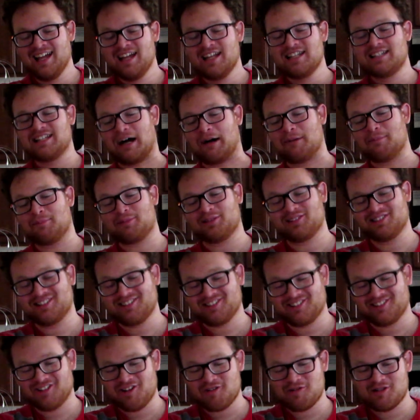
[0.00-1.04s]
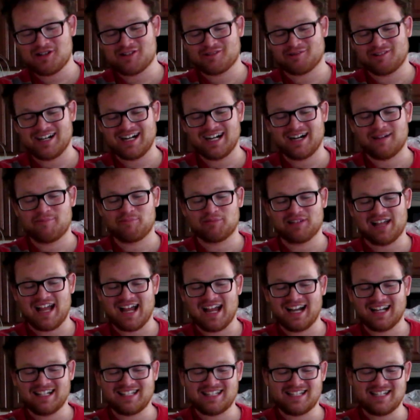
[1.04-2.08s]
Dumbledore was wearing a
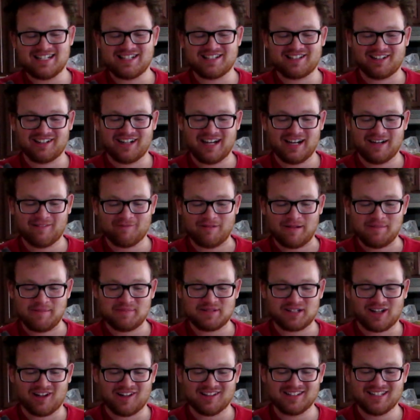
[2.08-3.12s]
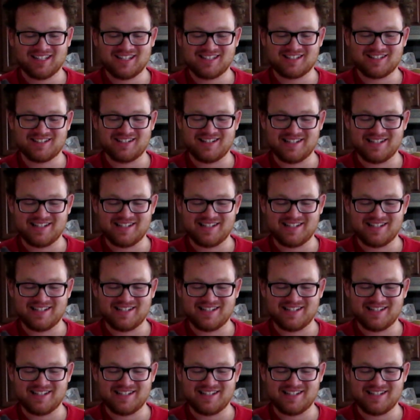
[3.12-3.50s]
black T-shirt and ripped Hollister